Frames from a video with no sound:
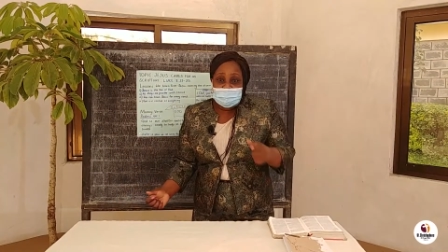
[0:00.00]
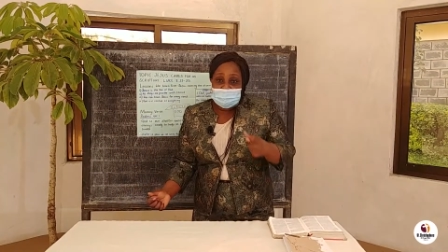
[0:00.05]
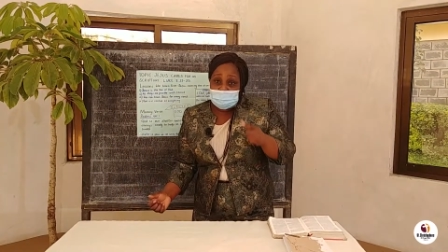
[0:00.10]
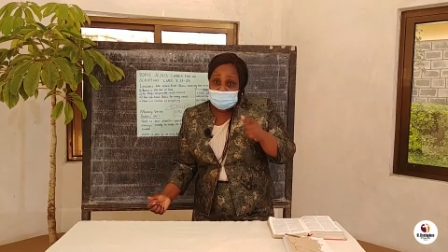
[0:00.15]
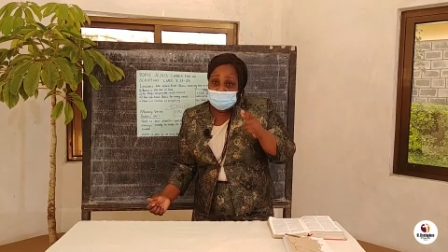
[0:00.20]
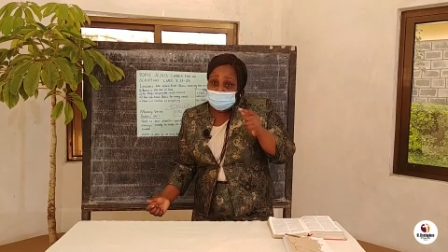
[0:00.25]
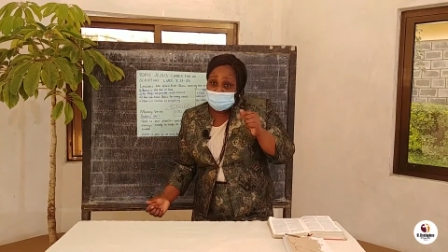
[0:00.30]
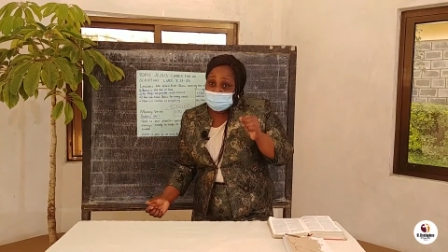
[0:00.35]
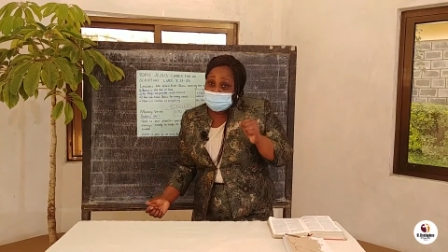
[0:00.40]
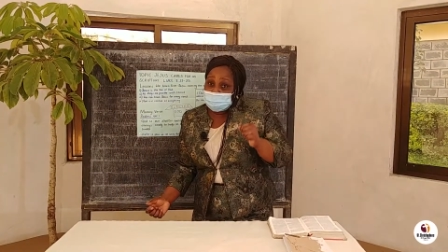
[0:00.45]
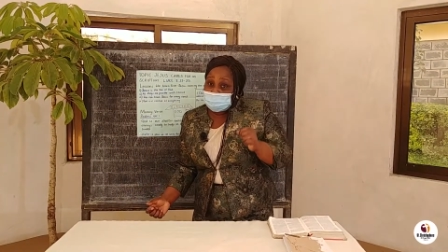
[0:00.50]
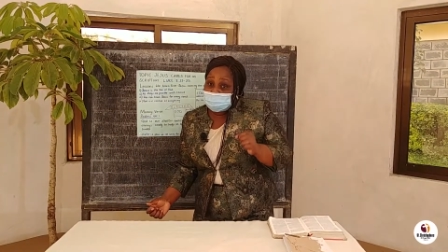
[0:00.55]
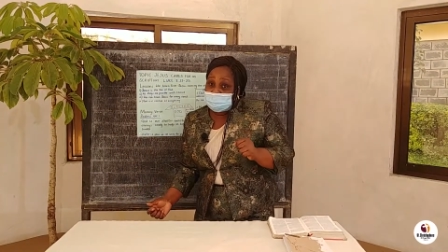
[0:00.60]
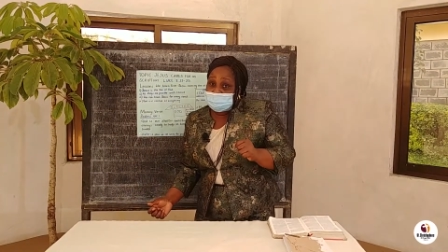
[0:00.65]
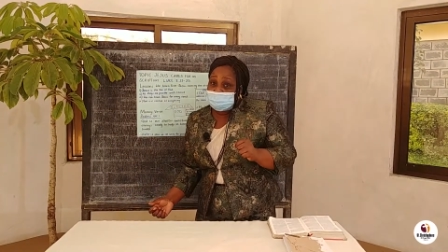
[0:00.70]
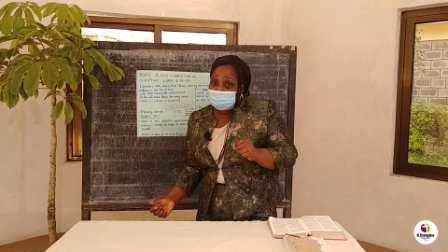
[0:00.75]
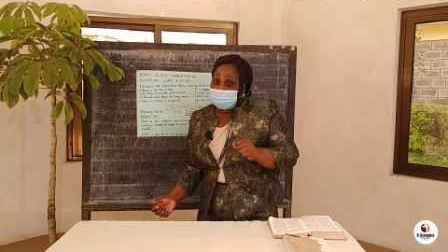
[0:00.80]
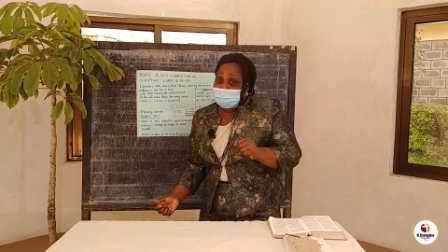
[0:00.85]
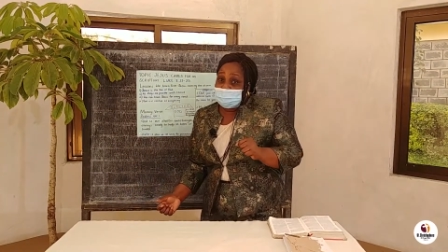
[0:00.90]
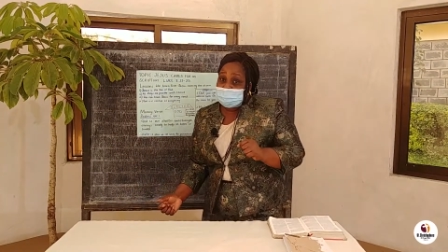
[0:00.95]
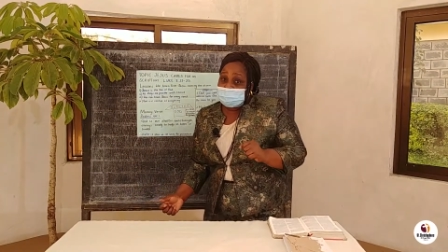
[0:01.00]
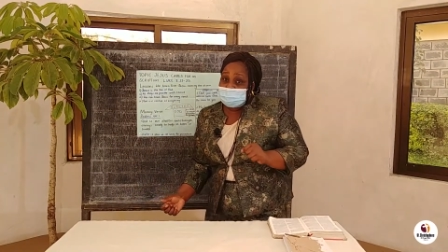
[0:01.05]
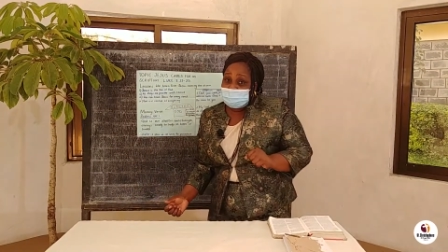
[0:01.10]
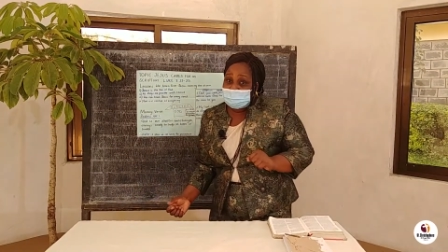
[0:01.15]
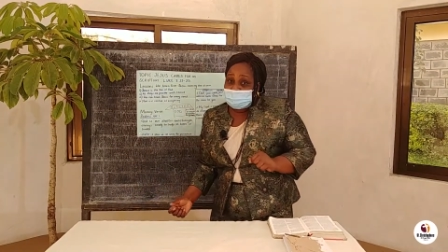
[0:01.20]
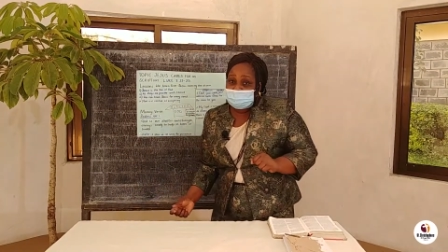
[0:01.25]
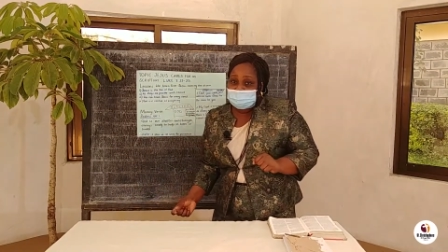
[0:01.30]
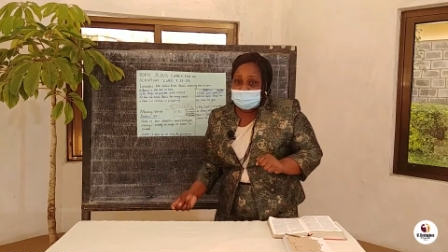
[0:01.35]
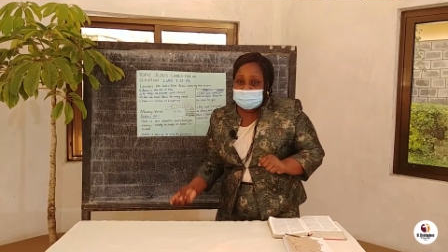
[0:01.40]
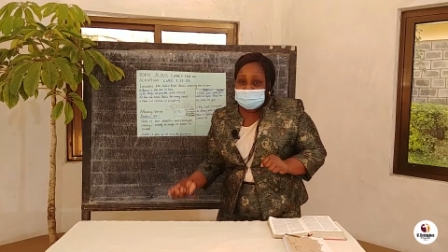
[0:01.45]
I told even
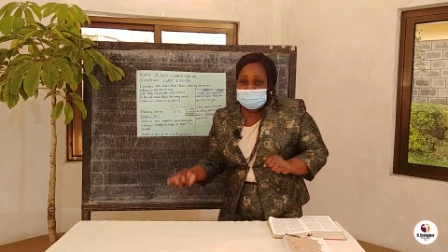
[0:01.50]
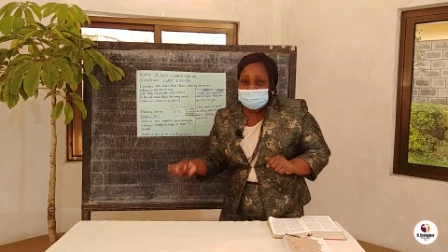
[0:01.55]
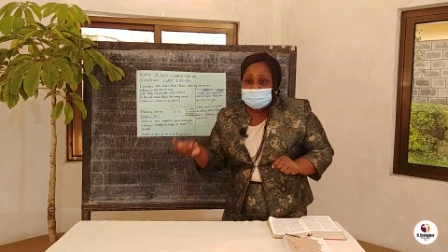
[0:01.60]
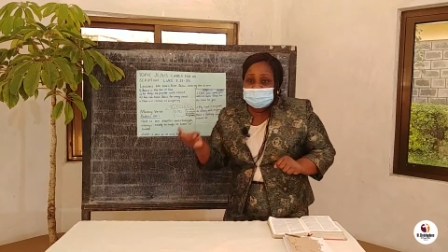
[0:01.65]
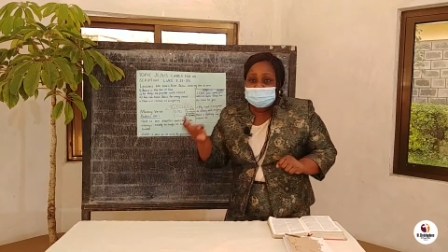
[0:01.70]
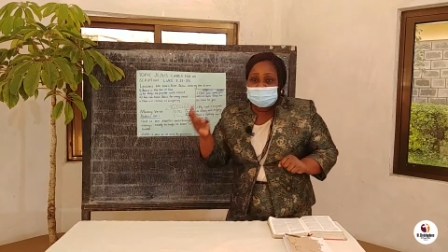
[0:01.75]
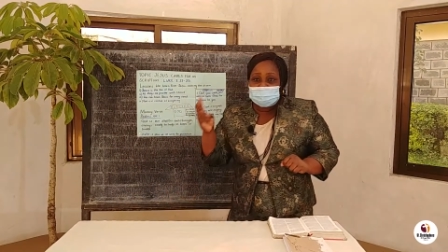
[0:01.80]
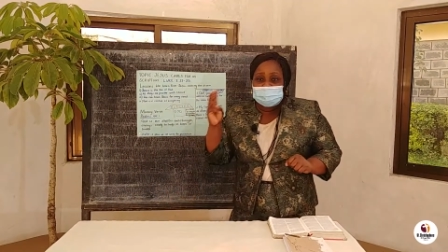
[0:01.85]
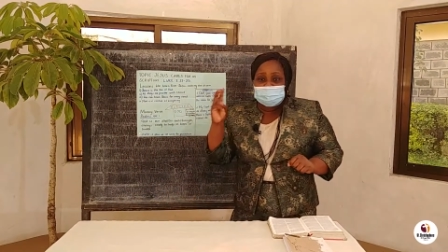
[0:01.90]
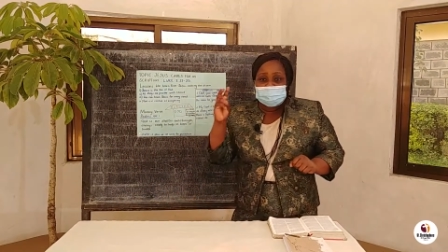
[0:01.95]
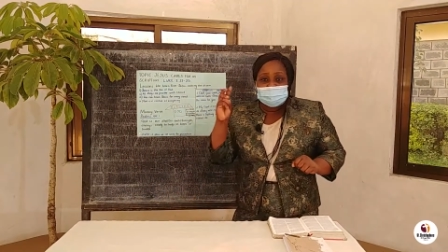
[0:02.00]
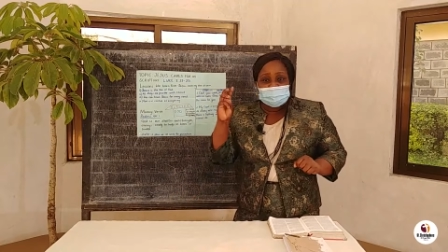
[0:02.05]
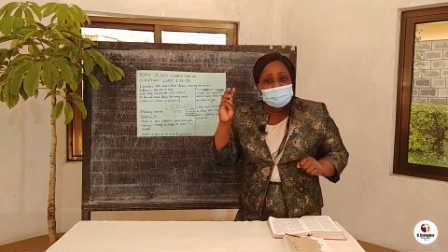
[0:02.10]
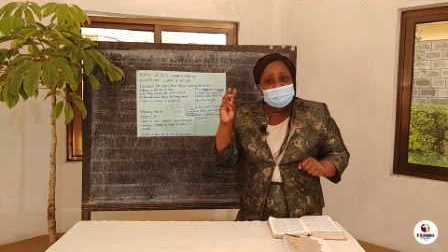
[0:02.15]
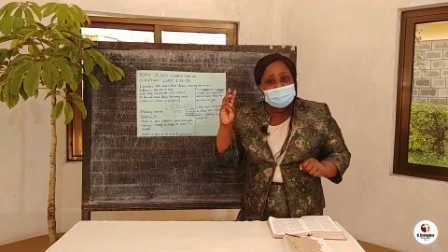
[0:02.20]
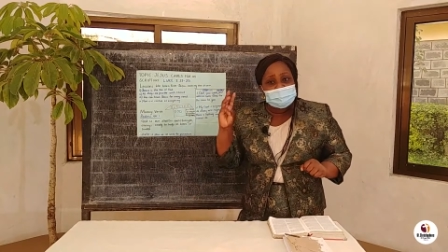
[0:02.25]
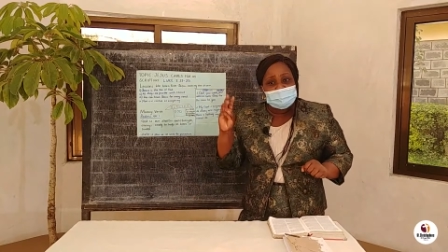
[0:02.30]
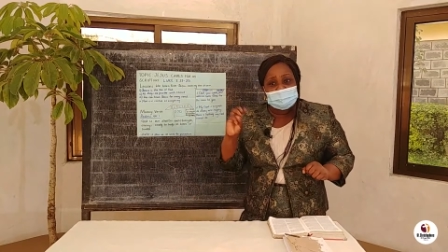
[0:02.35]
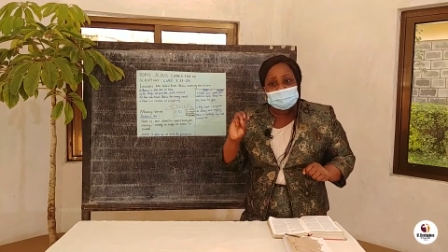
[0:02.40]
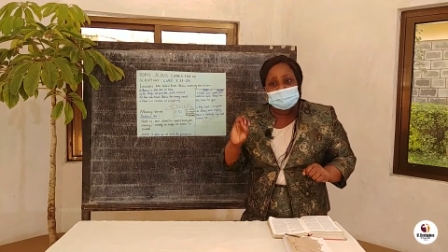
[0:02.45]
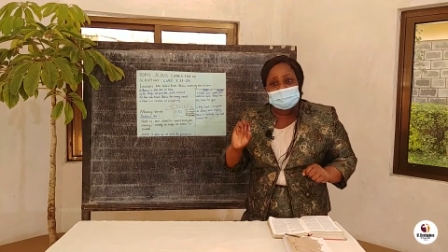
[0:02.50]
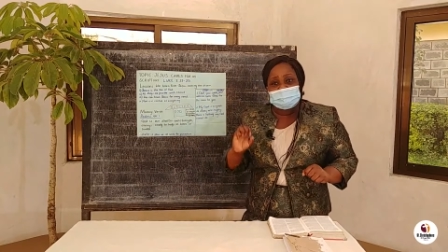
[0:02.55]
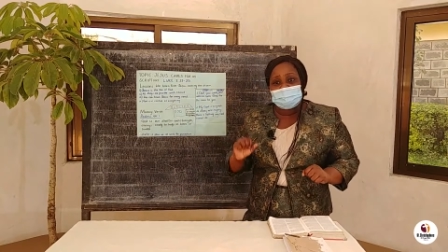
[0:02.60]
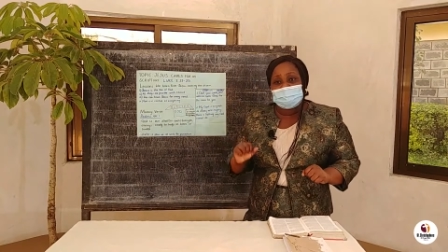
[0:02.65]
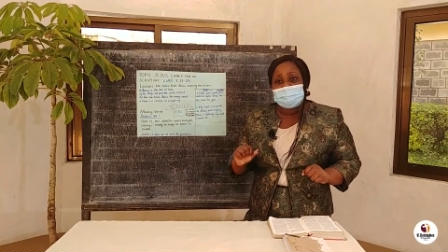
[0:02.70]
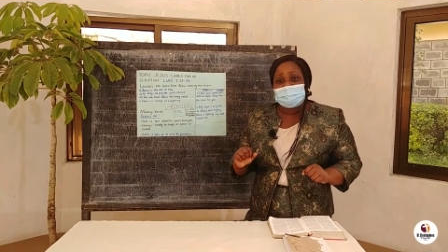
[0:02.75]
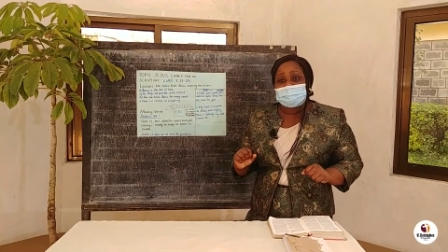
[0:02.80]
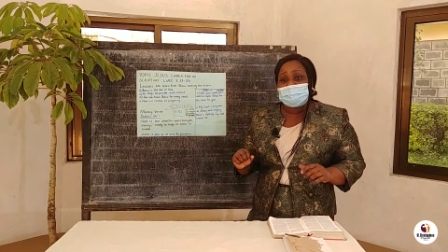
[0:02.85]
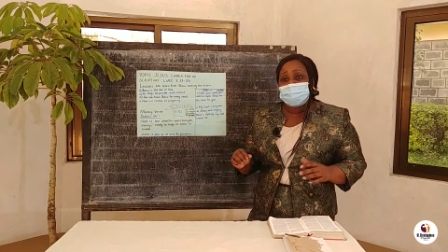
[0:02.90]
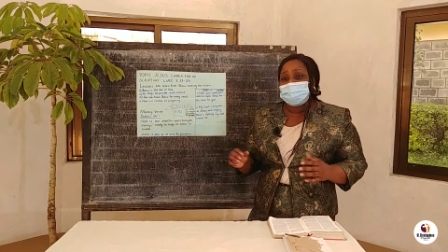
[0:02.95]
myself, I stayed for three days
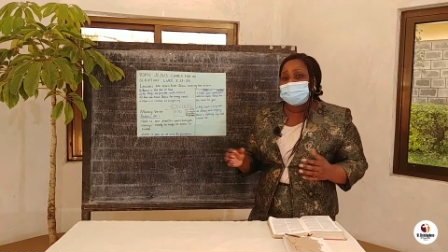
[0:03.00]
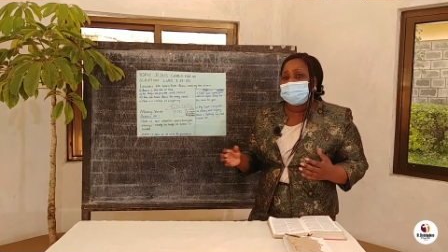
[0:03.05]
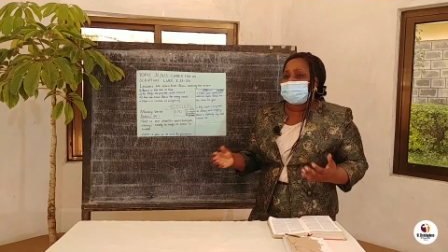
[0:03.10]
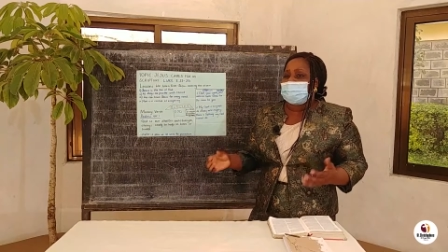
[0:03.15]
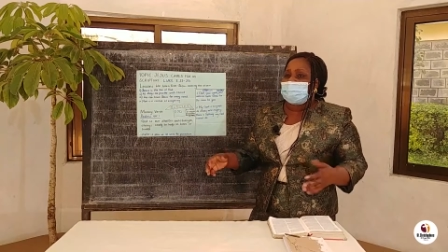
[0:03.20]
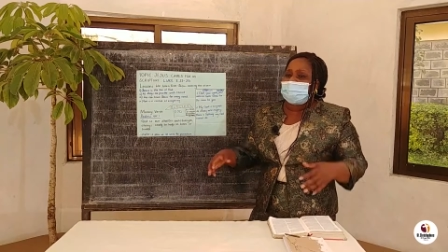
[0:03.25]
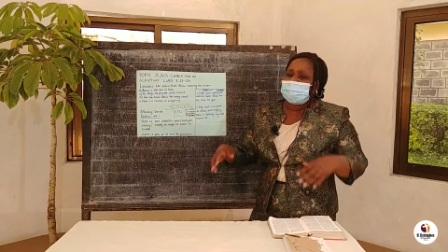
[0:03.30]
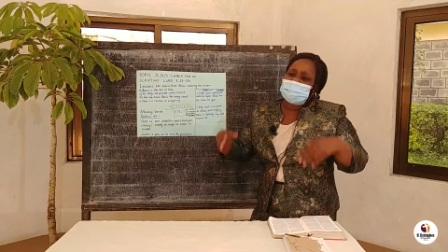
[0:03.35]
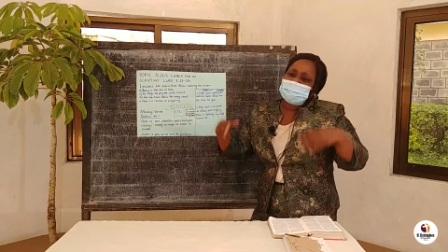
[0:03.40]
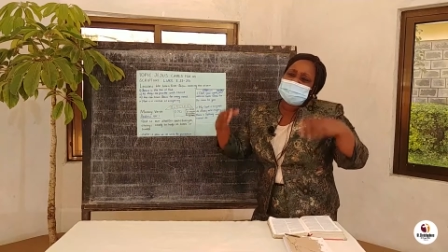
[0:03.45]
without power.